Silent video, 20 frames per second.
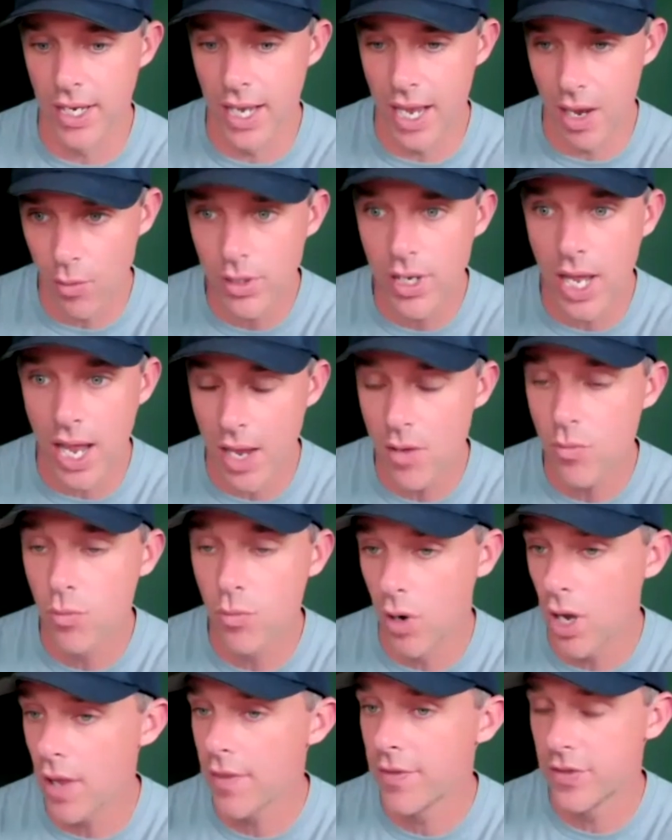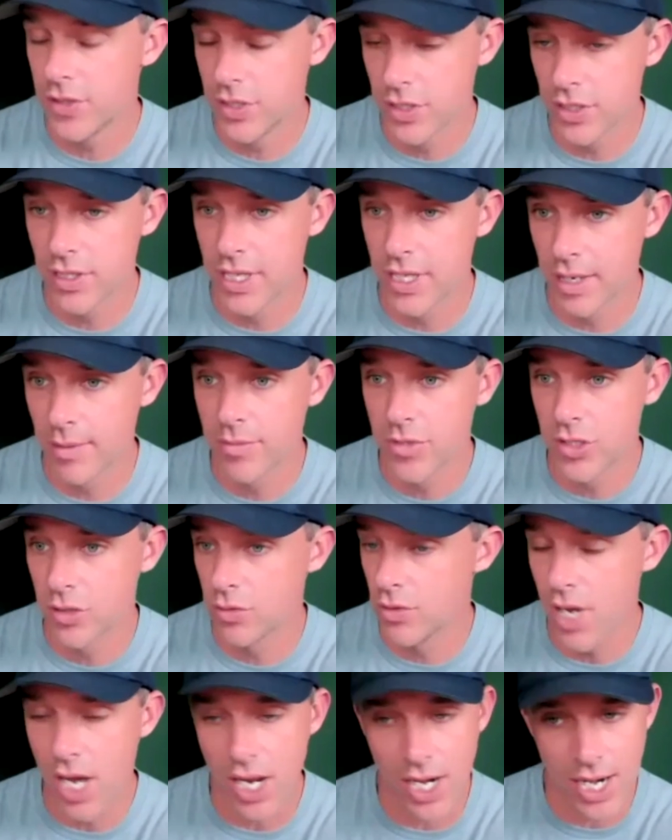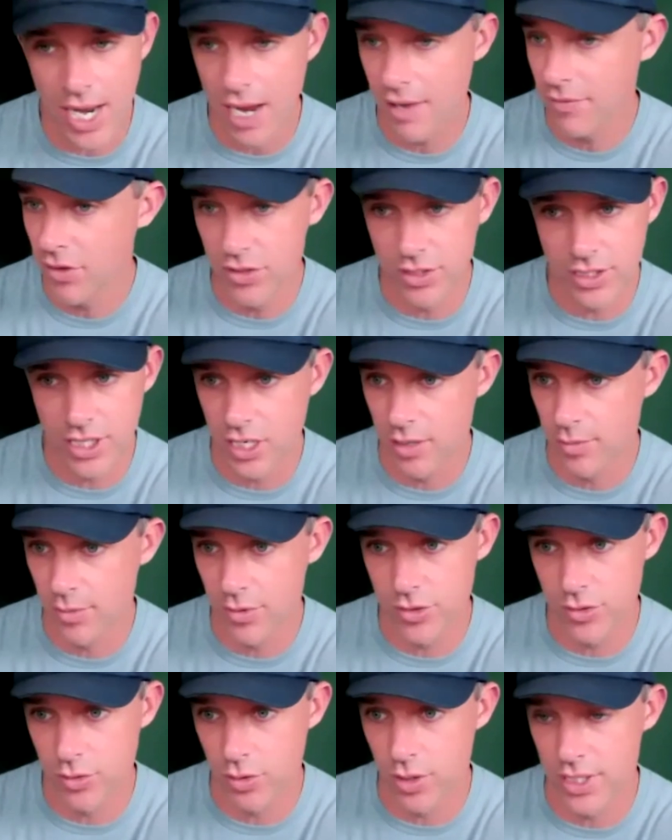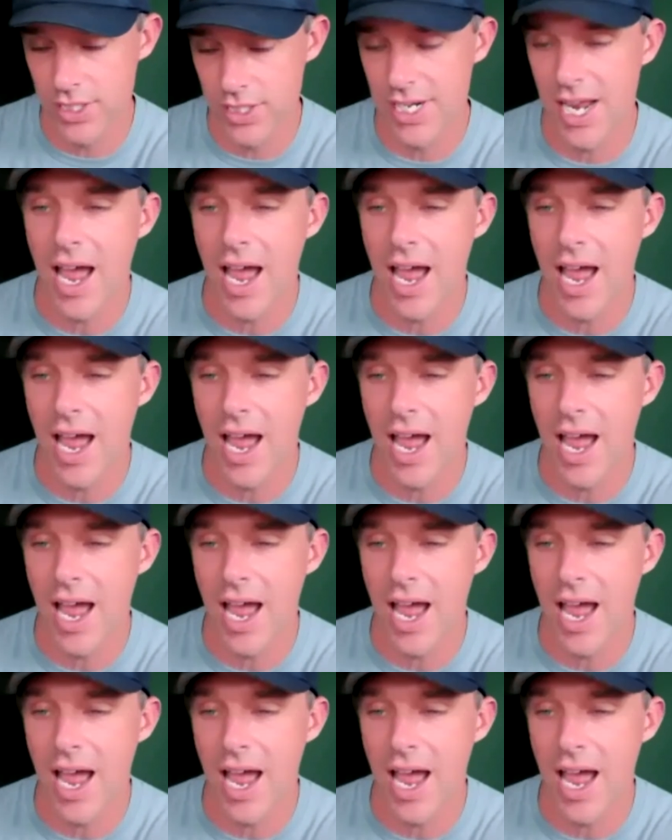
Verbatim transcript: I want I want to, them to not have those terrible stories. And I,